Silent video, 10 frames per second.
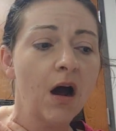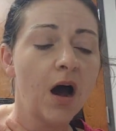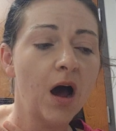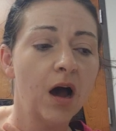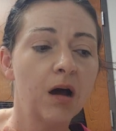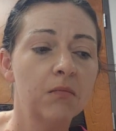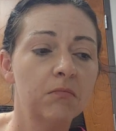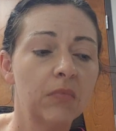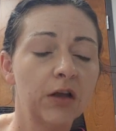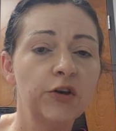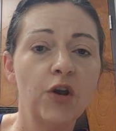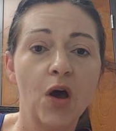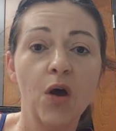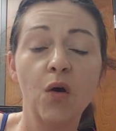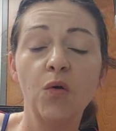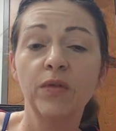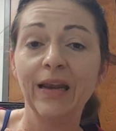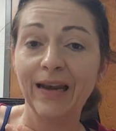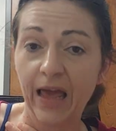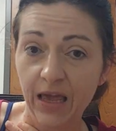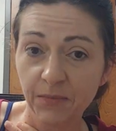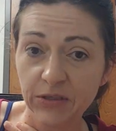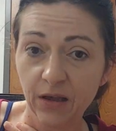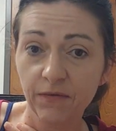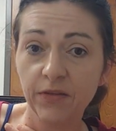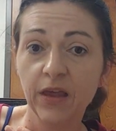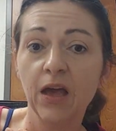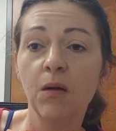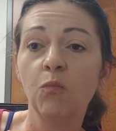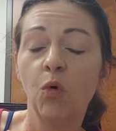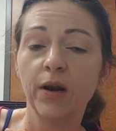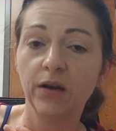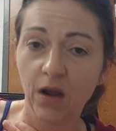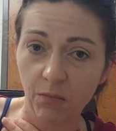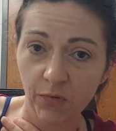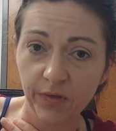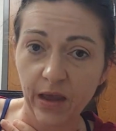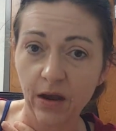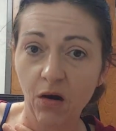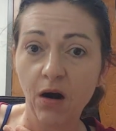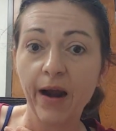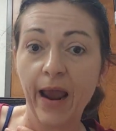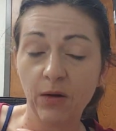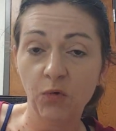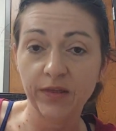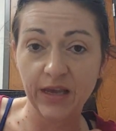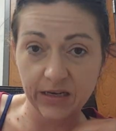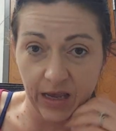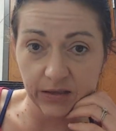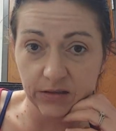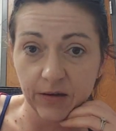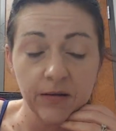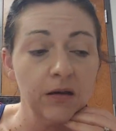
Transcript: know the names of them, what number they are, and what they test.